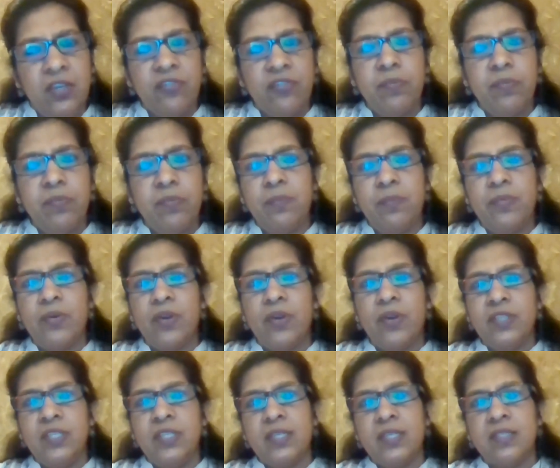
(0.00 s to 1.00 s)
of my
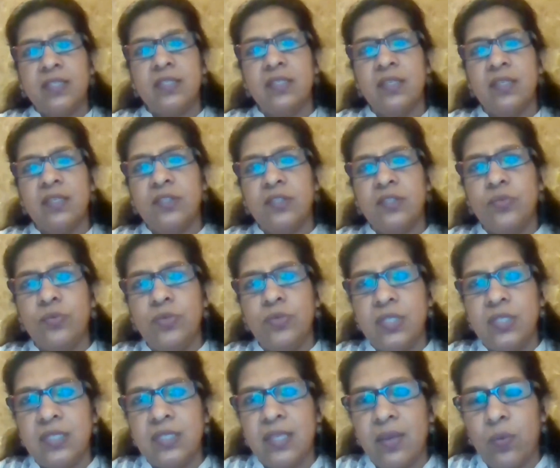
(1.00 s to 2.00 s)
projects,
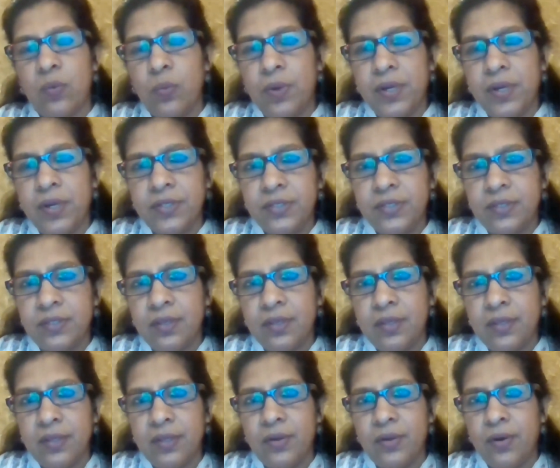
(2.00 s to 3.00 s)
students have worked
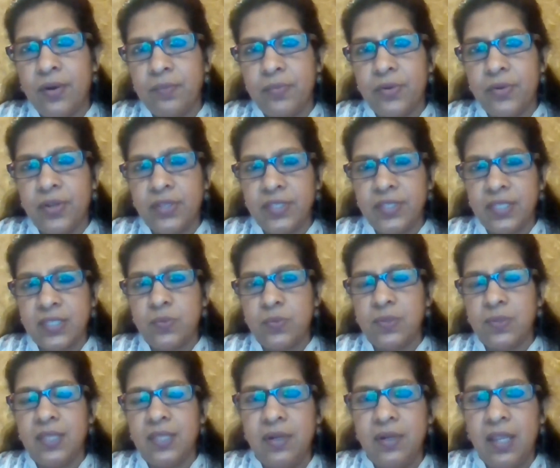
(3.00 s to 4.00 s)
on projects
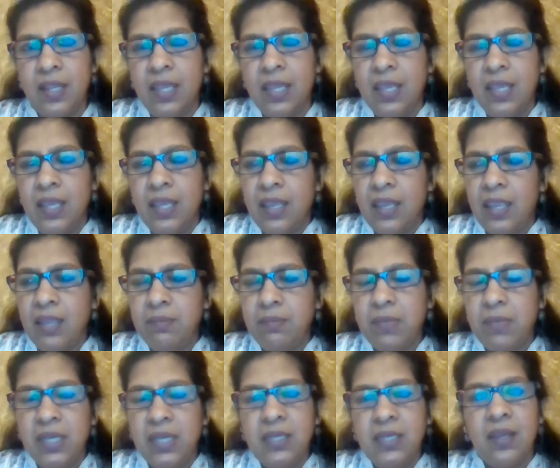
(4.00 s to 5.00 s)
with Amber
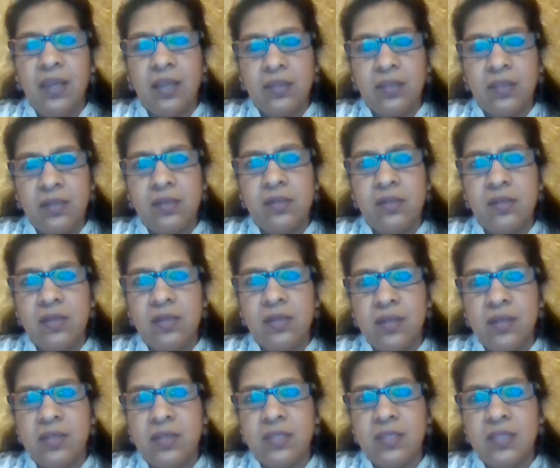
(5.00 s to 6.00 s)
and many other
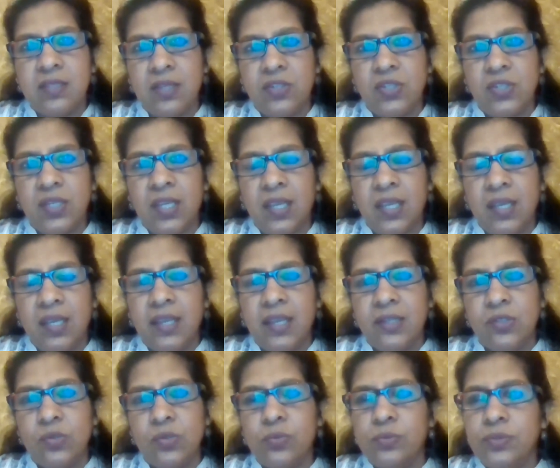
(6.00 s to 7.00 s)
such
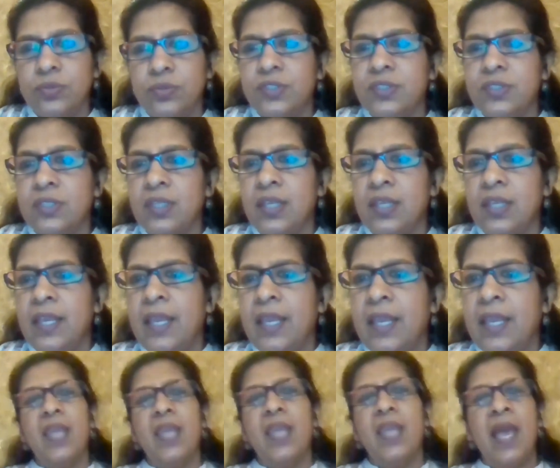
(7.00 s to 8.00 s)
AI tools.
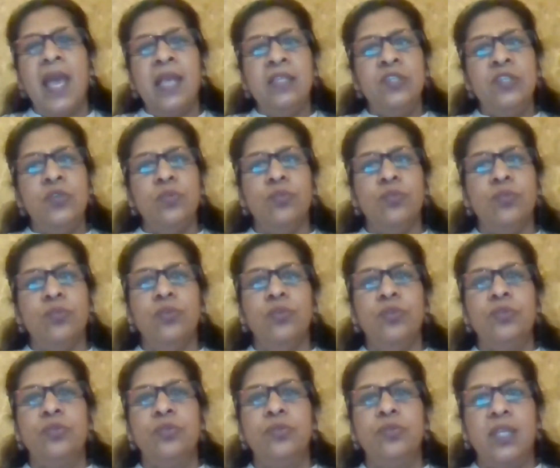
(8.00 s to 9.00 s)

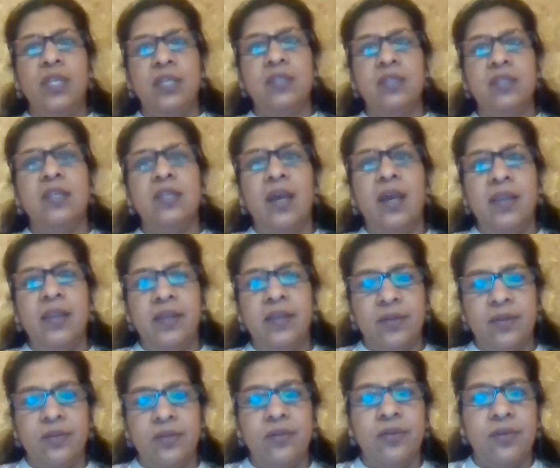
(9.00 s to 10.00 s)
As you go
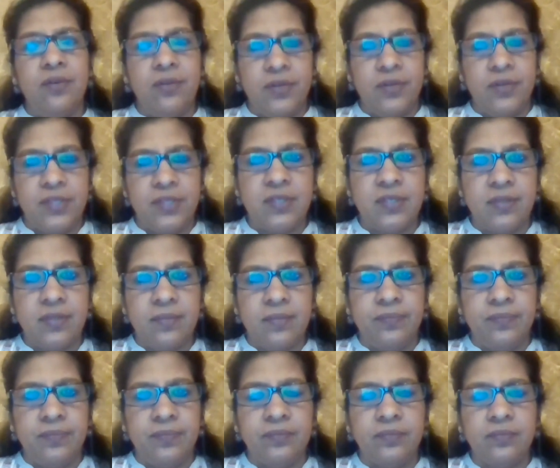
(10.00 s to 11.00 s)
through the entire
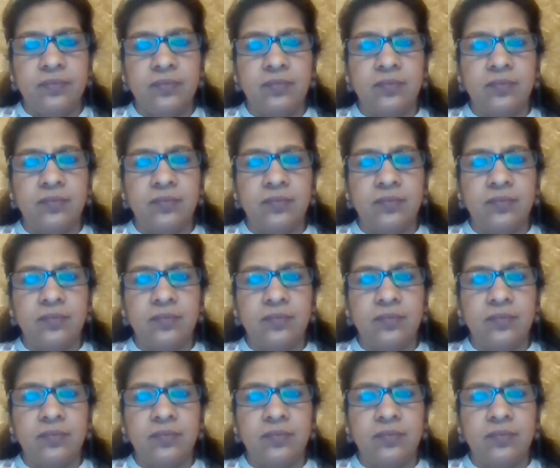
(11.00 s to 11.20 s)
course,